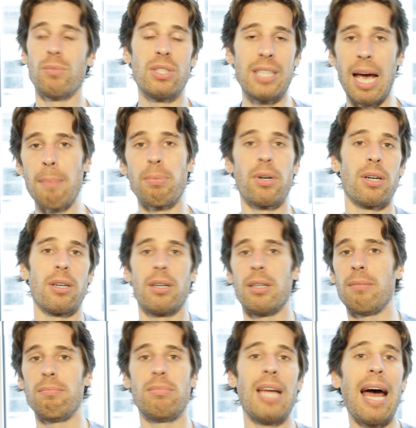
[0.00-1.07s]

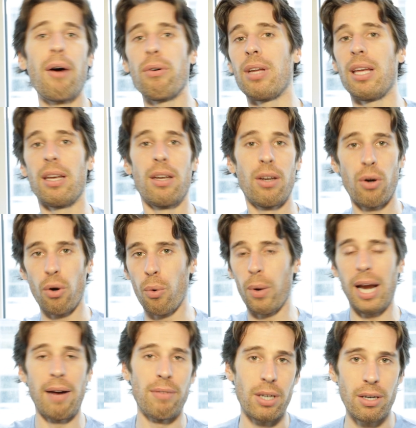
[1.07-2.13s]
Deborah Downing or
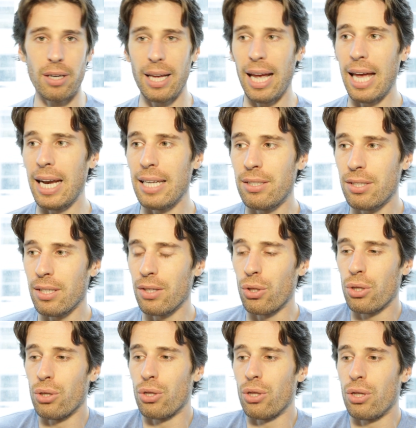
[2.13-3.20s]
whatever. And
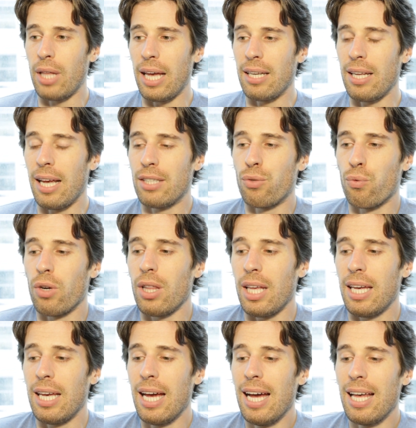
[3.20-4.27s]
it's
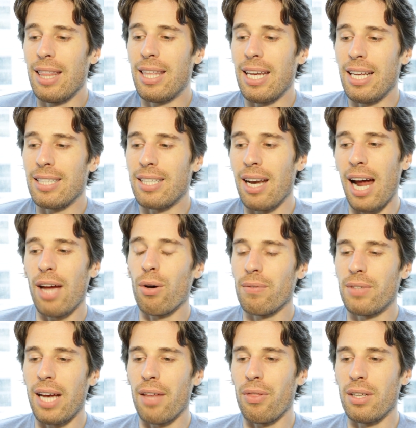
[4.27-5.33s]
really, the denial
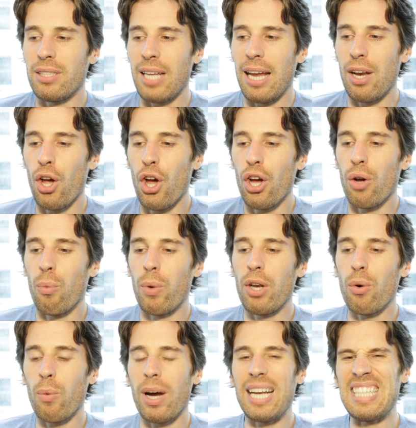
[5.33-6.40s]
of death is that we
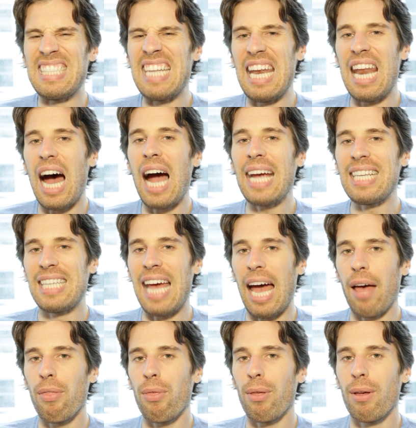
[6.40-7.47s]
don't want to deny
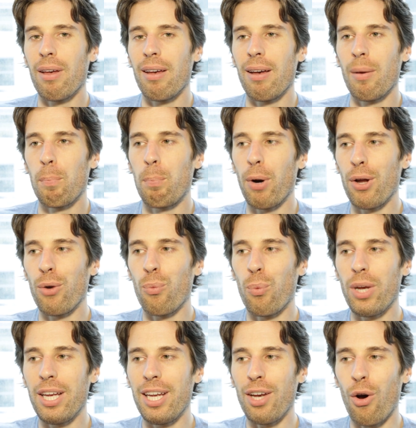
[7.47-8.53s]
death, but
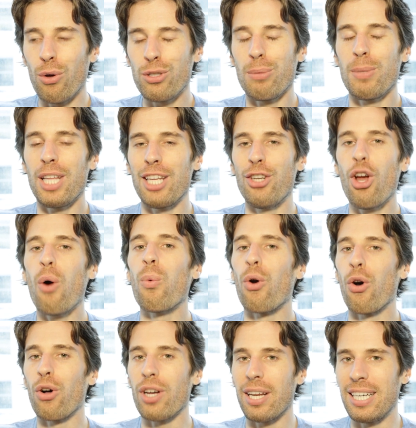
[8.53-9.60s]
we ultimately know
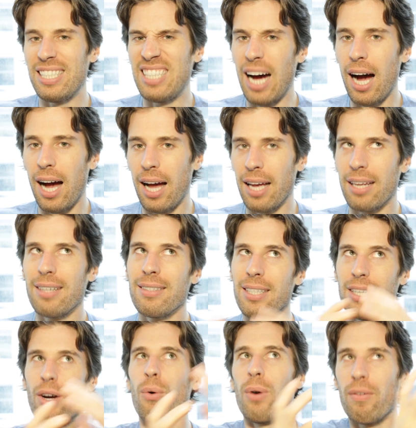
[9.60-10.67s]
we're all going to die.
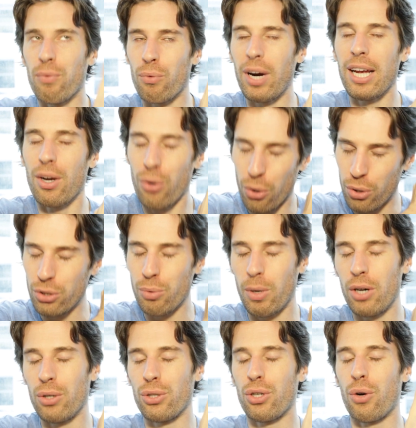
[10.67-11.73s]
You know, if Ray
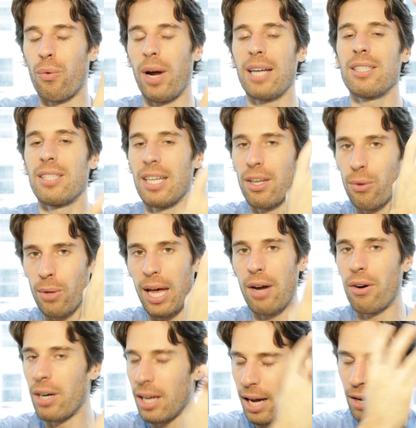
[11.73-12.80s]
Kurzweil is correct,
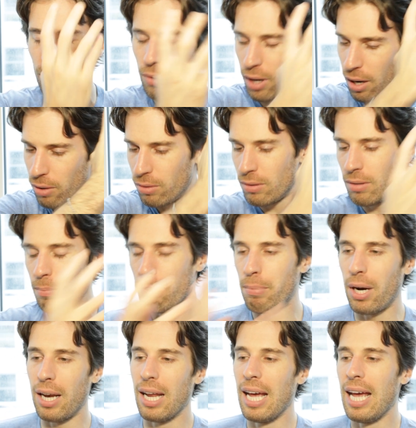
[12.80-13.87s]
singularity, I don't know.
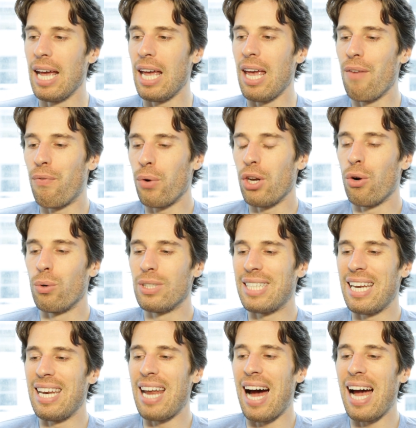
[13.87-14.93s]
But if we don't
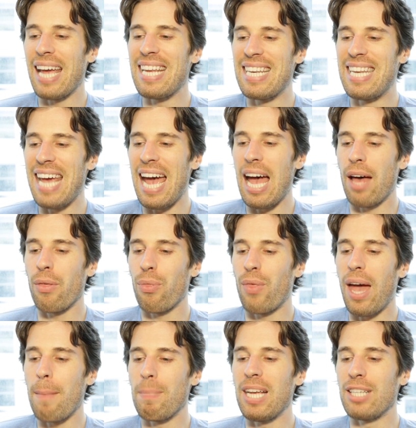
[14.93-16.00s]
deny death,
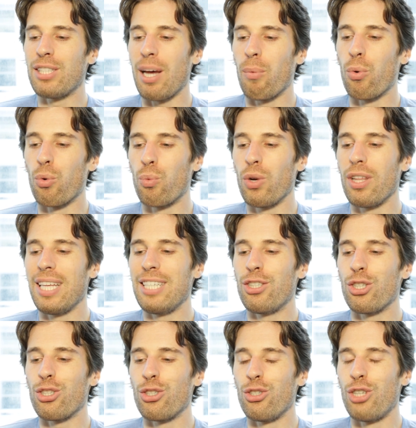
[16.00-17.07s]
that means that we're really
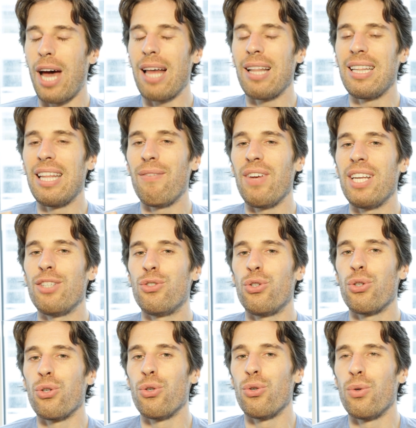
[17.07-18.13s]
just not living
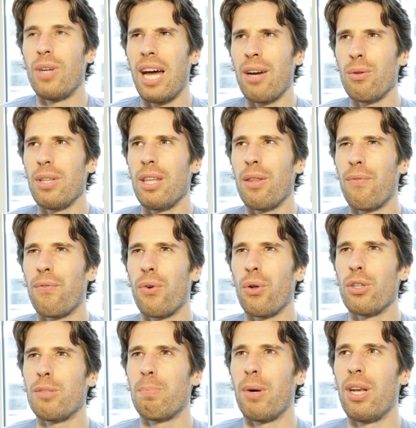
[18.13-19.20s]
to not only the
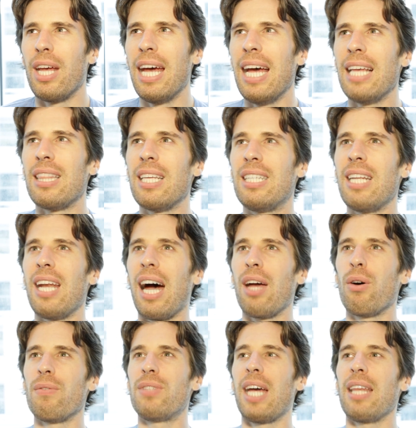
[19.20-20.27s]
fullest, but the
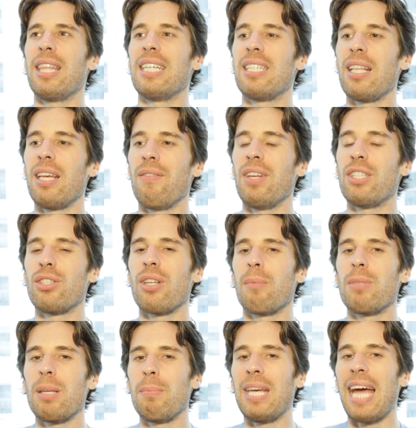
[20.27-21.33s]
denial of death is leaving
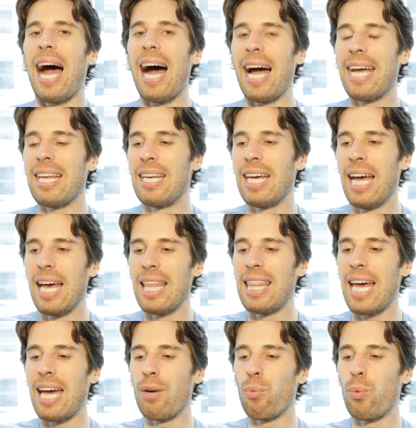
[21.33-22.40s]
something behind
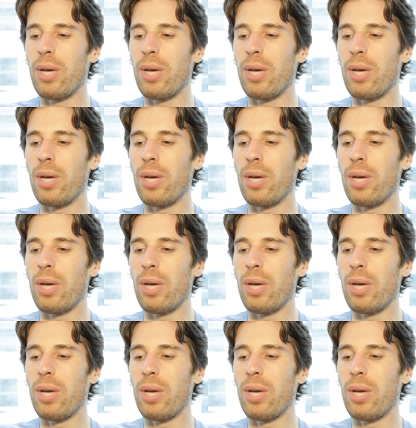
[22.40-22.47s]
that